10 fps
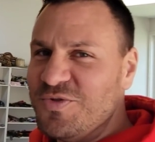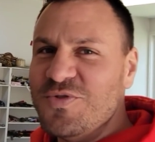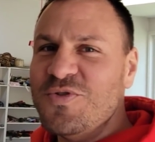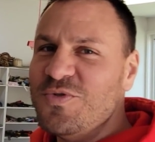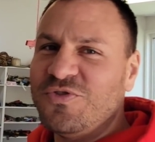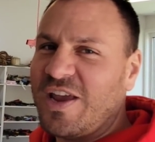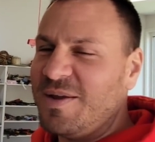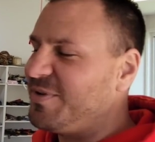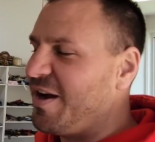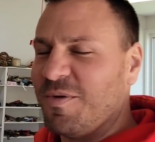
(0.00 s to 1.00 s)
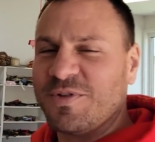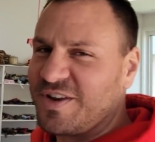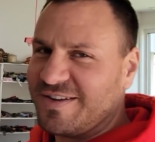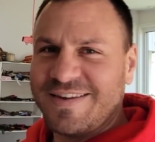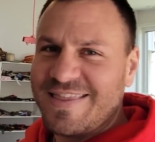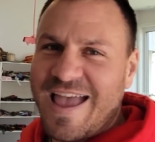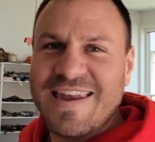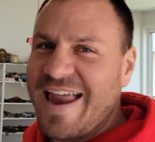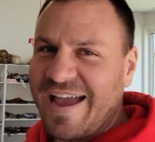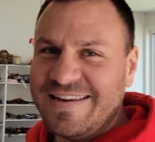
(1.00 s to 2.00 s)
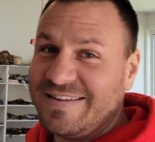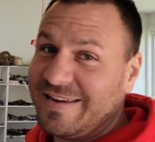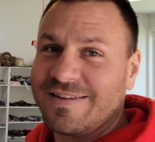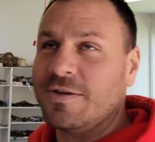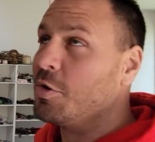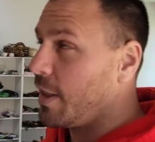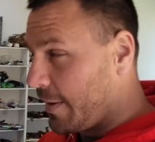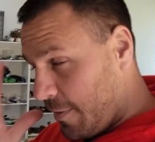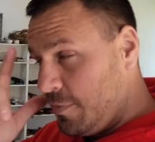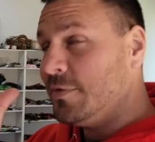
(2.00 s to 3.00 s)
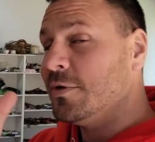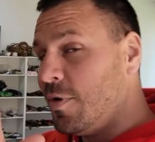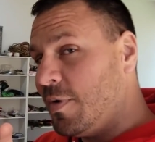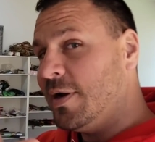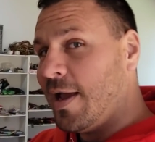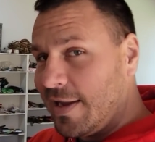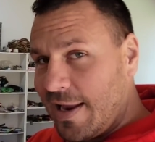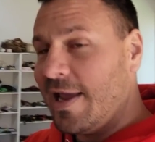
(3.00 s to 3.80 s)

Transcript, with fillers: You knew James Aaron was going to send that 96, and you are like, oh, you know what? I got